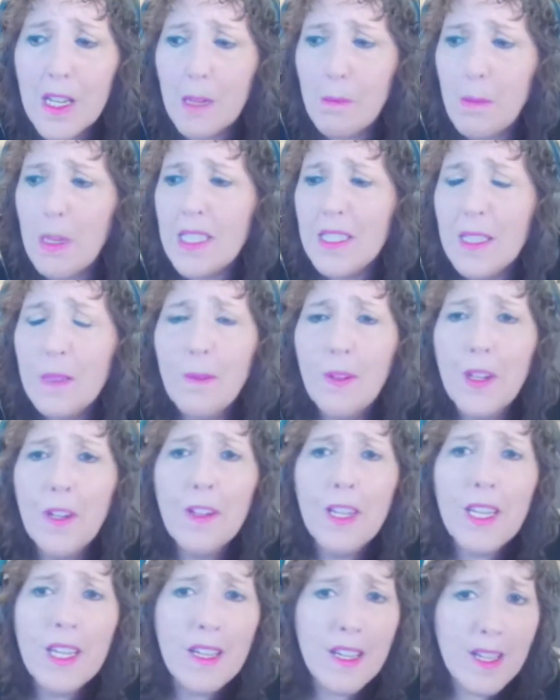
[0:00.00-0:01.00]
makes it
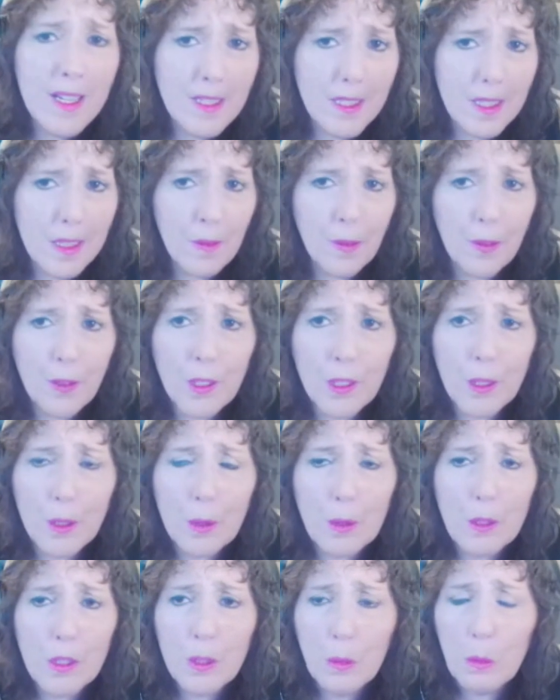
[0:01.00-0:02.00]
very easy for
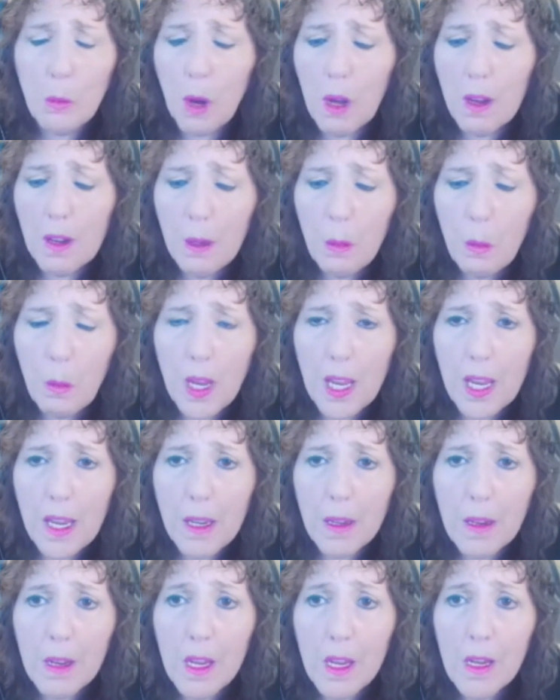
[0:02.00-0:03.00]
you to walk
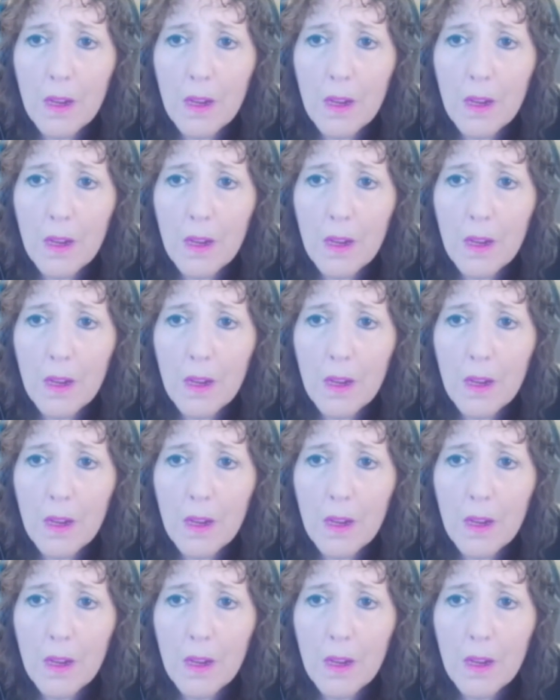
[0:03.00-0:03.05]
away